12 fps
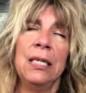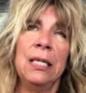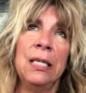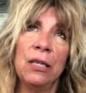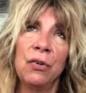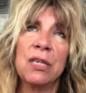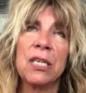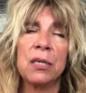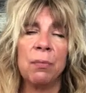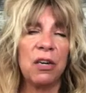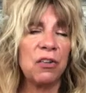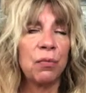they're just a
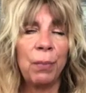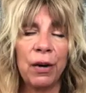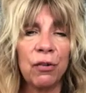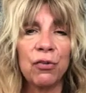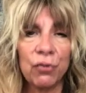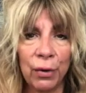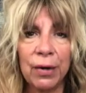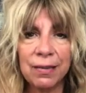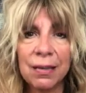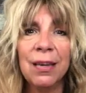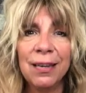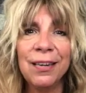much better
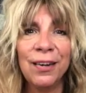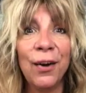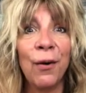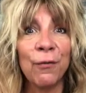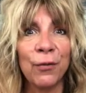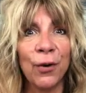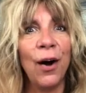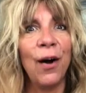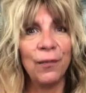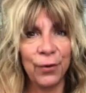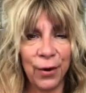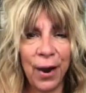choice overall,
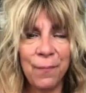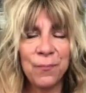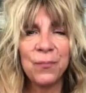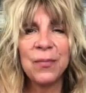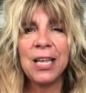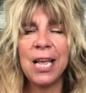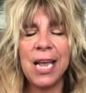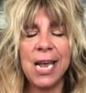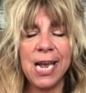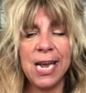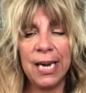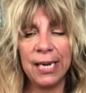okay?
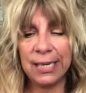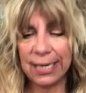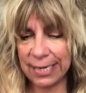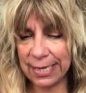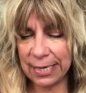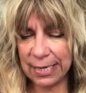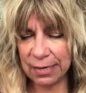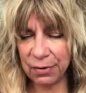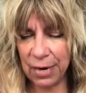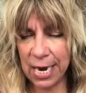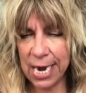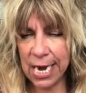And let's see, is
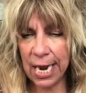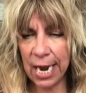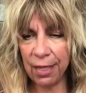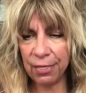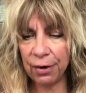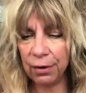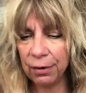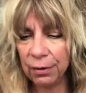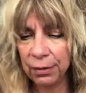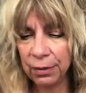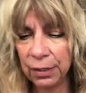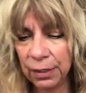there any other
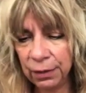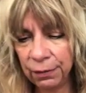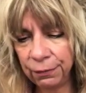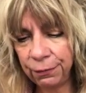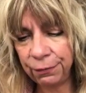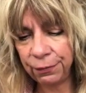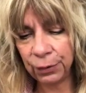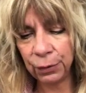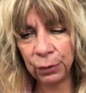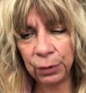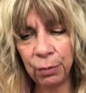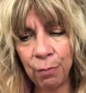
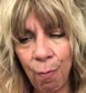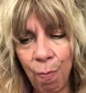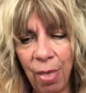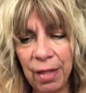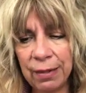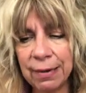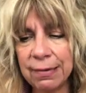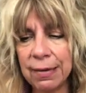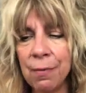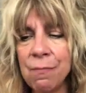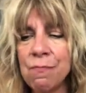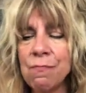food? Nope, I think that's
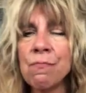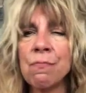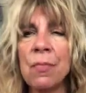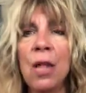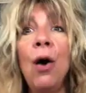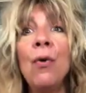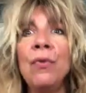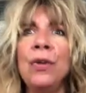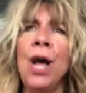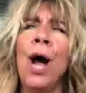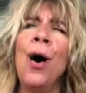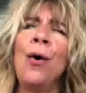it. Oh
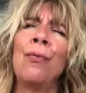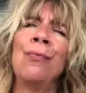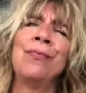no,